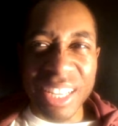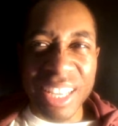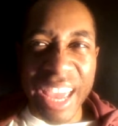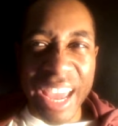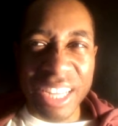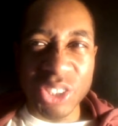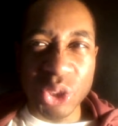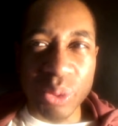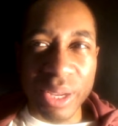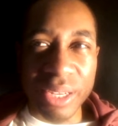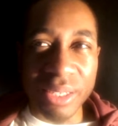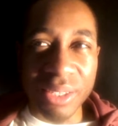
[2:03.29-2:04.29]
cat
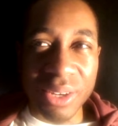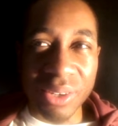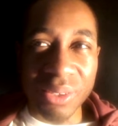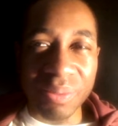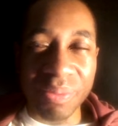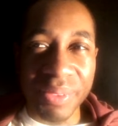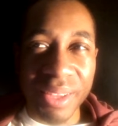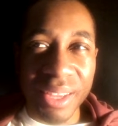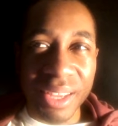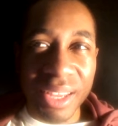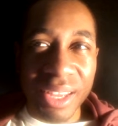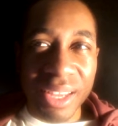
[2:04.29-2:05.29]
trading, you know,
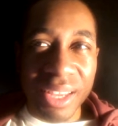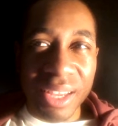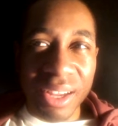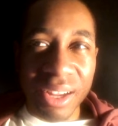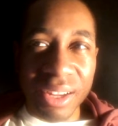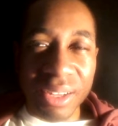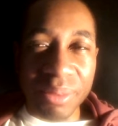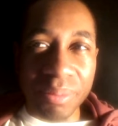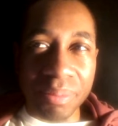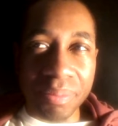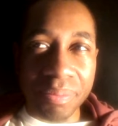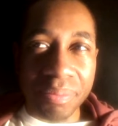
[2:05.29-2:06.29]

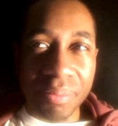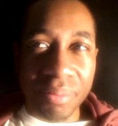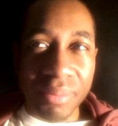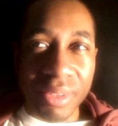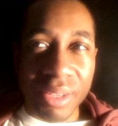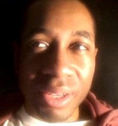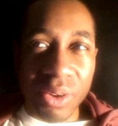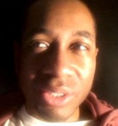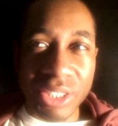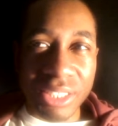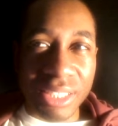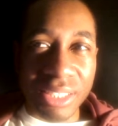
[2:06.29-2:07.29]
um, or
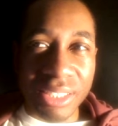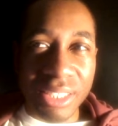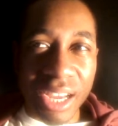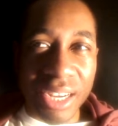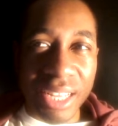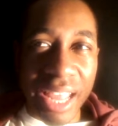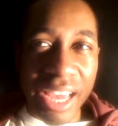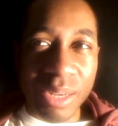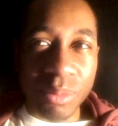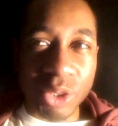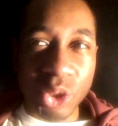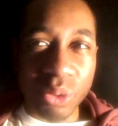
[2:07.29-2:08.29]
just exotic
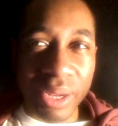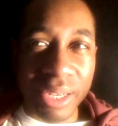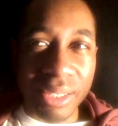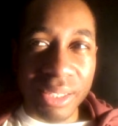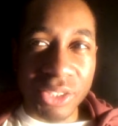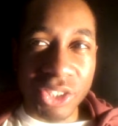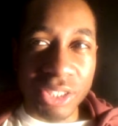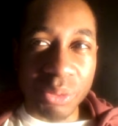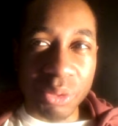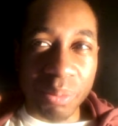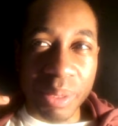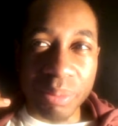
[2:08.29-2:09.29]
animal trading in
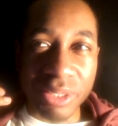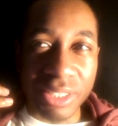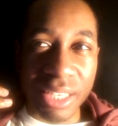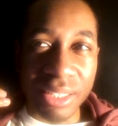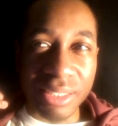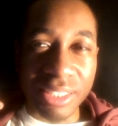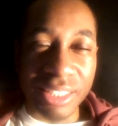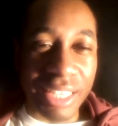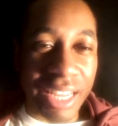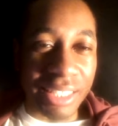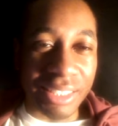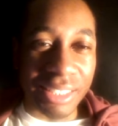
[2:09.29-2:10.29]
general. People selling
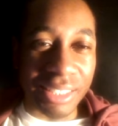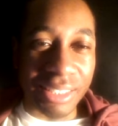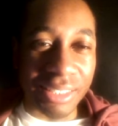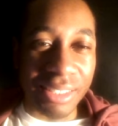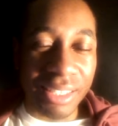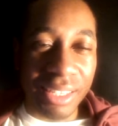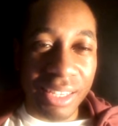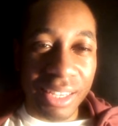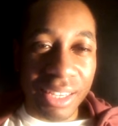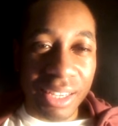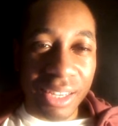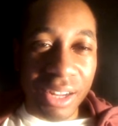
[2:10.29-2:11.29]
snakes and
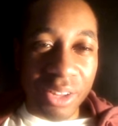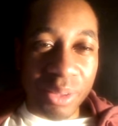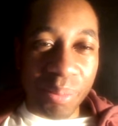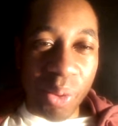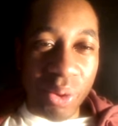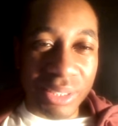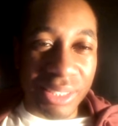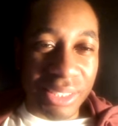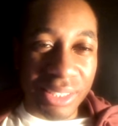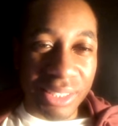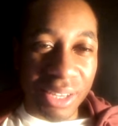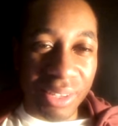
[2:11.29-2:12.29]
other poisonous
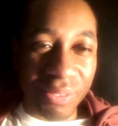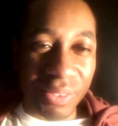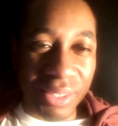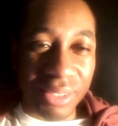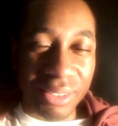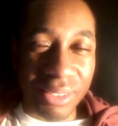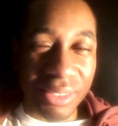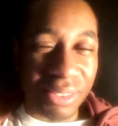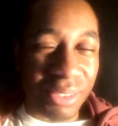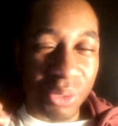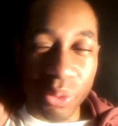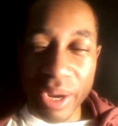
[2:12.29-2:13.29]
stuff and
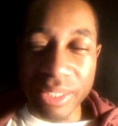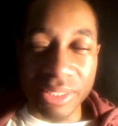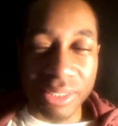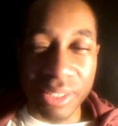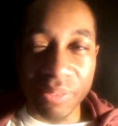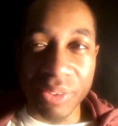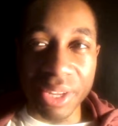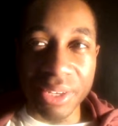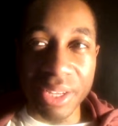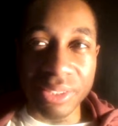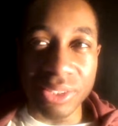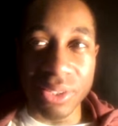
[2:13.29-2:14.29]
crazy stuff like
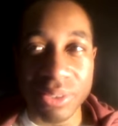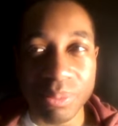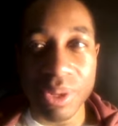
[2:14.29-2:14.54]
that. So I'm like,